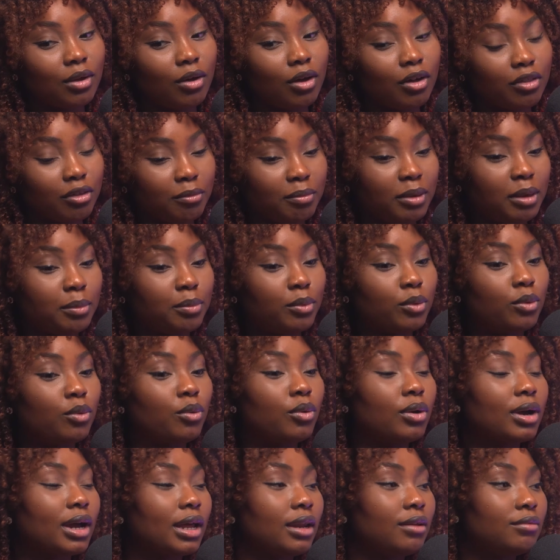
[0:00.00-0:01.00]
other people who
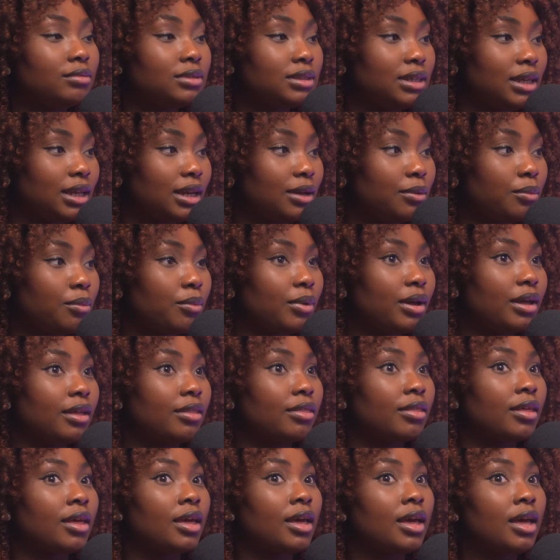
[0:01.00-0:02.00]
are kind of dealing with